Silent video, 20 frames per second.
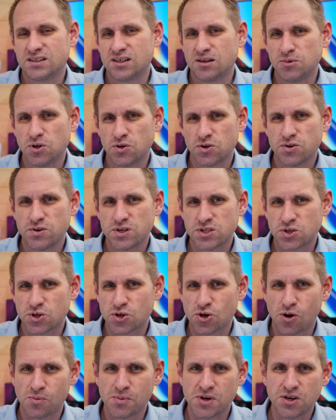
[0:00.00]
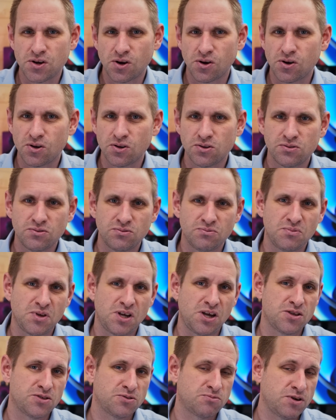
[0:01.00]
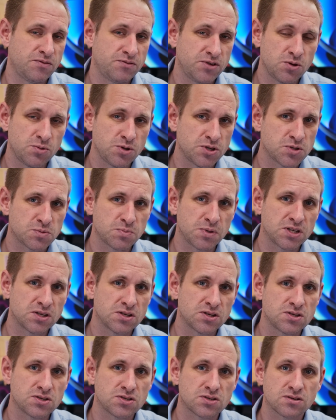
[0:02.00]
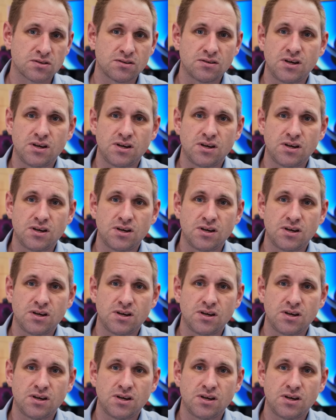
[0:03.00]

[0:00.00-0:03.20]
I'm not going to comment on other reviewers because